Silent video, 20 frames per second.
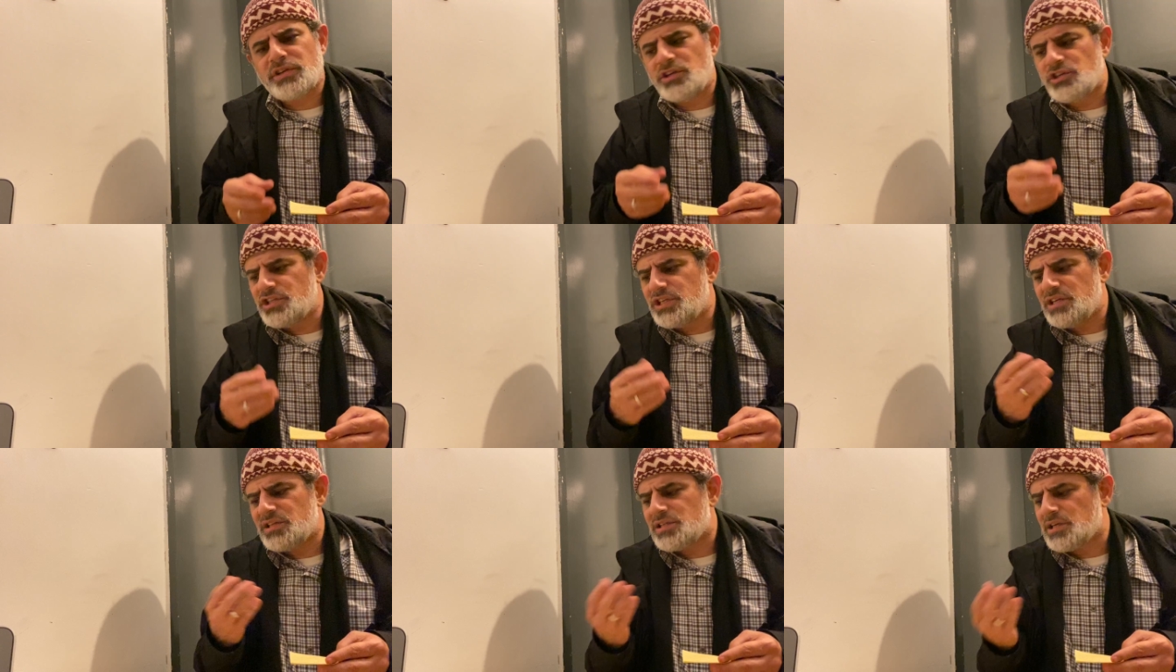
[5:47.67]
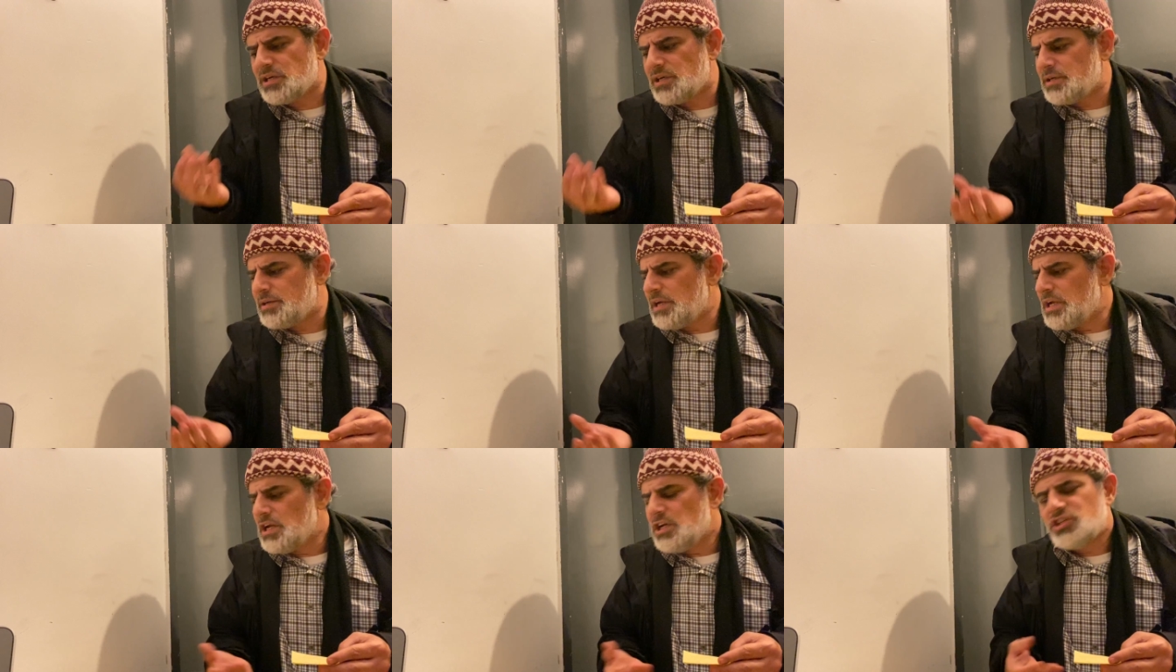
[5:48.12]
and she's
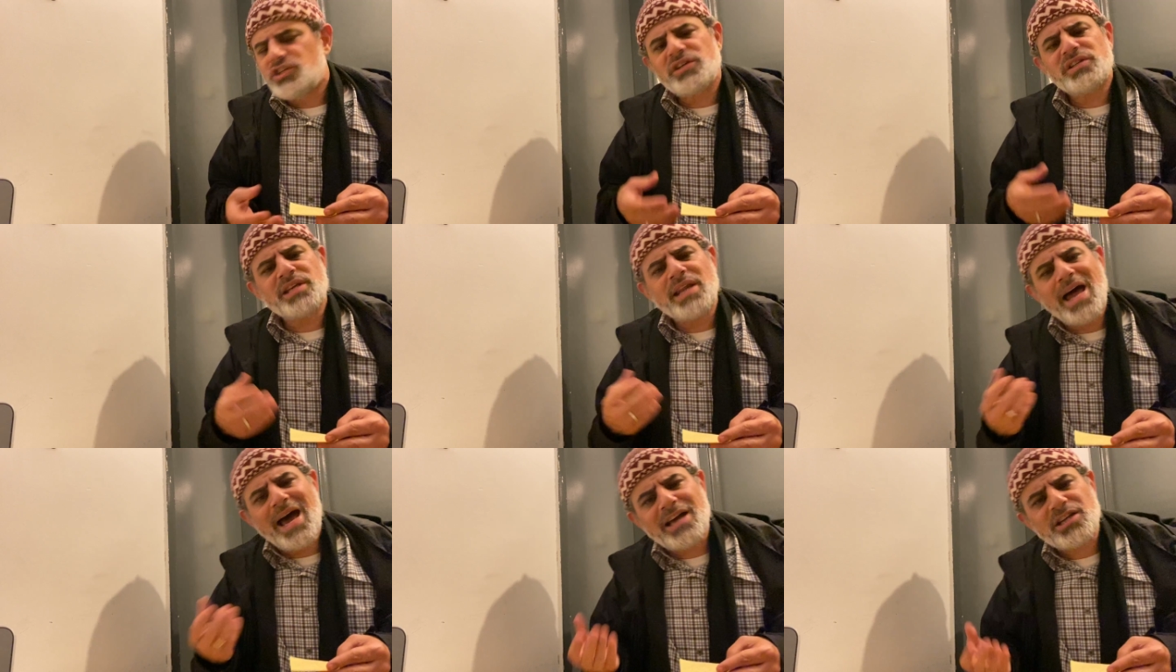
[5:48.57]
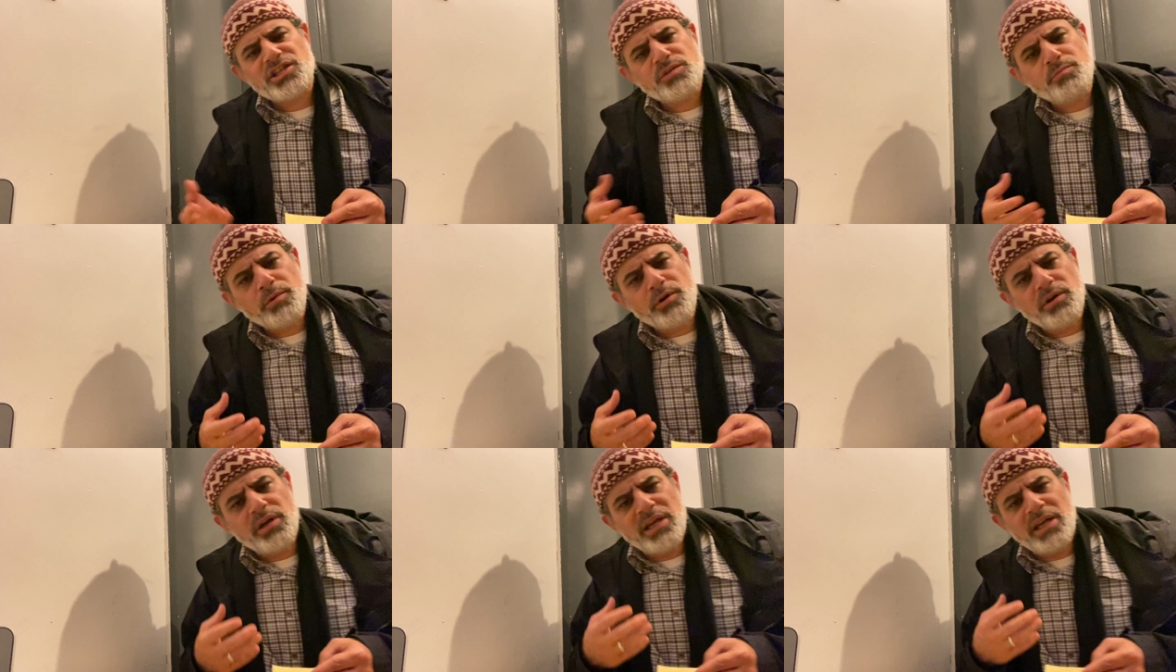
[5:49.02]
a she's an
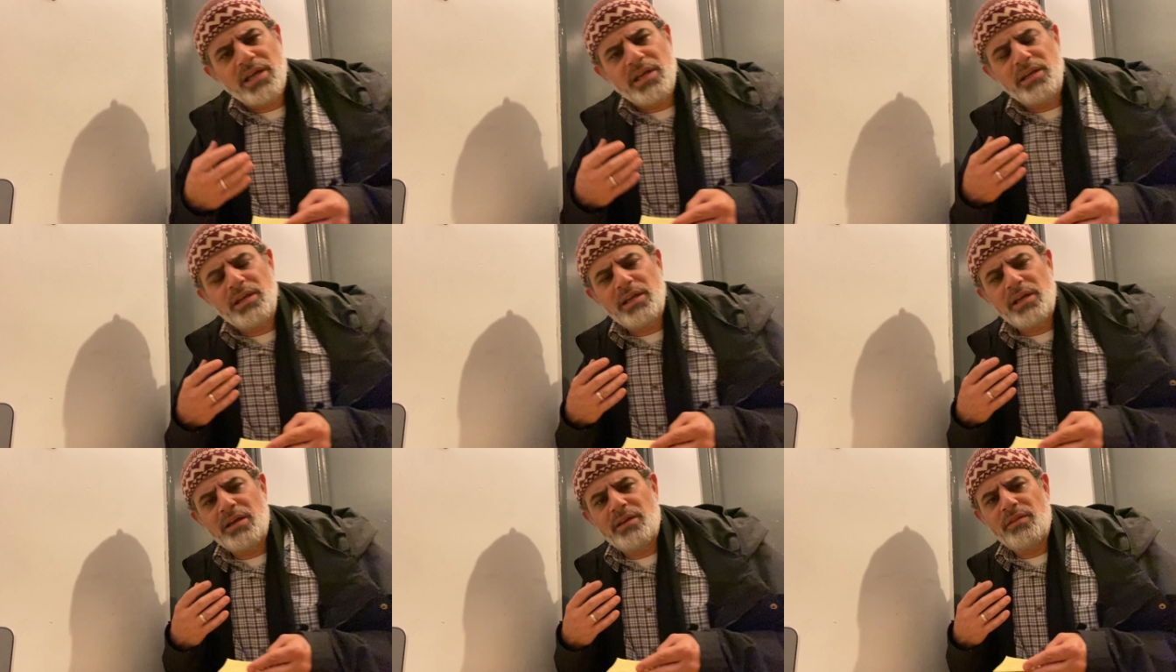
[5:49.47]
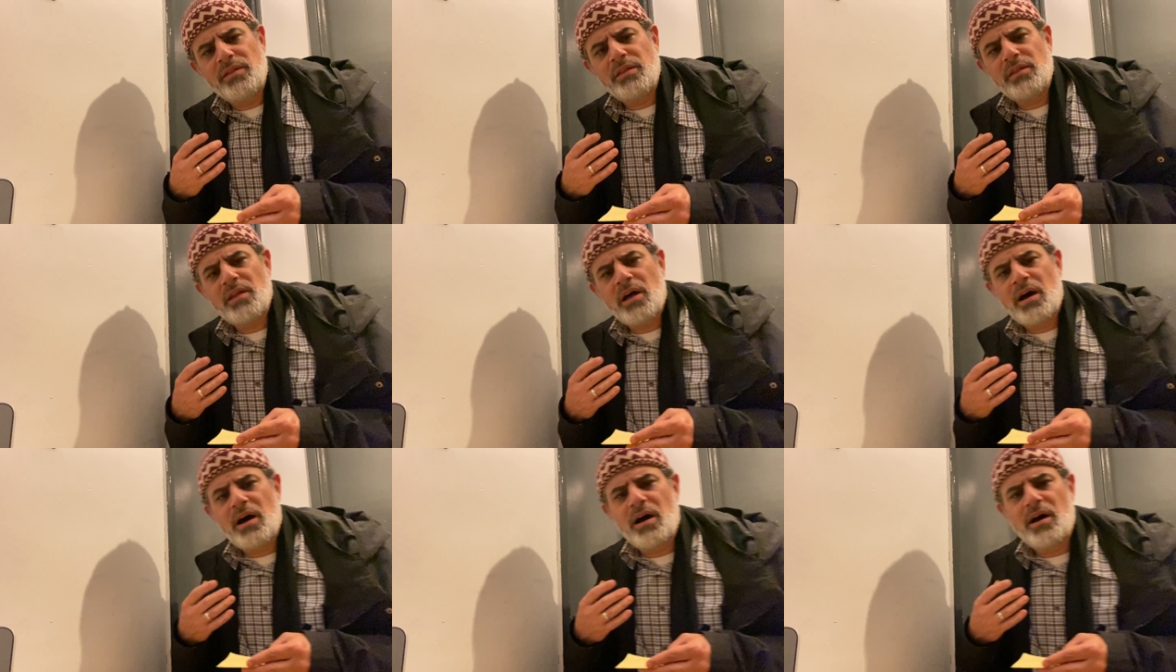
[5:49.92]
expert in
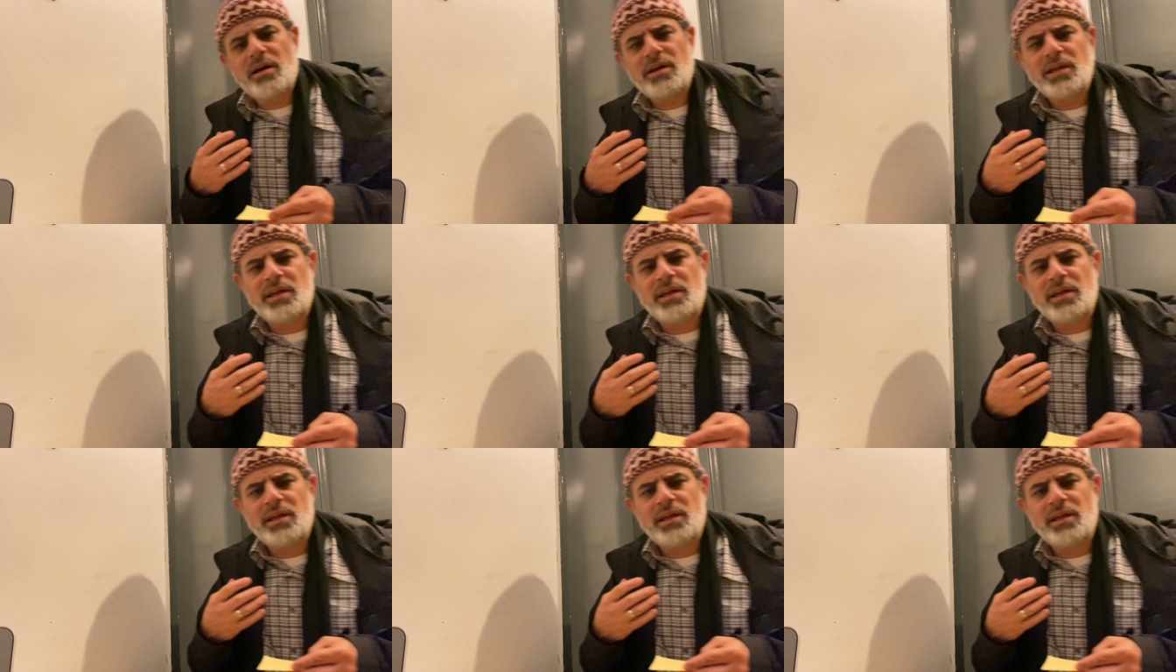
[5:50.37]
in uh,